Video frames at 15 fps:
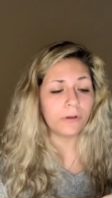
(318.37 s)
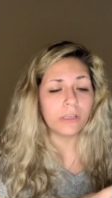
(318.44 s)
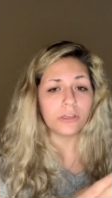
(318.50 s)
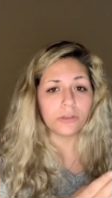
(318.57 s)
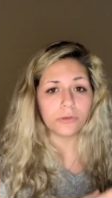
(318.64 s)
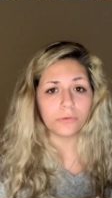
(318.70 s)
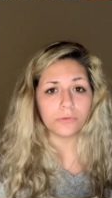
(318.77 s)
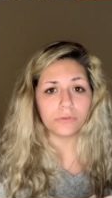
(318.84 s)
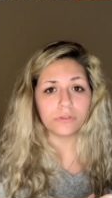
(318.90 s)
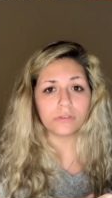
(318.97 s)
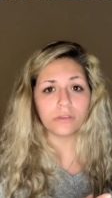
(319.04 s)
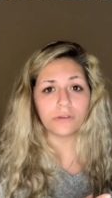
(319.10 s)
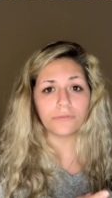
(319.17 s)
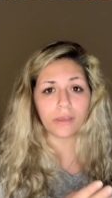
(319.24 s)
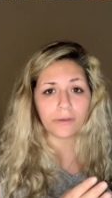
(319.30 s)
use
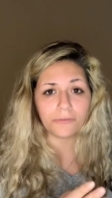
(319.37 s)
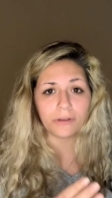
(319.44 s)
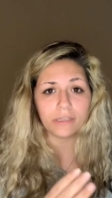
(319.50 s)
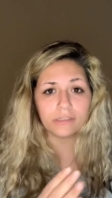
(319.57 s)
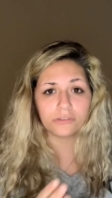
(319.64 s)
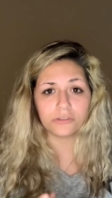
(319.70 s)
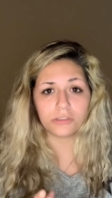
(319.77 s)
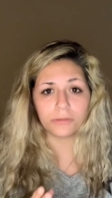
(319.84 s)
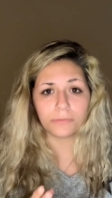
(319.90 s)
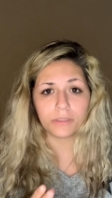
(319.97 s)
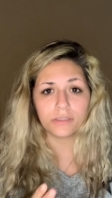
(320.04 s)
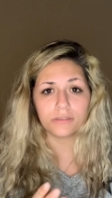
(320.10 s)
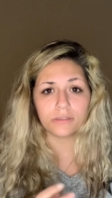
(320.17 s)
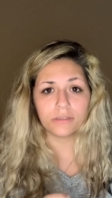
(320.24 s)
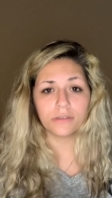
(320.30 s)
of every instrument.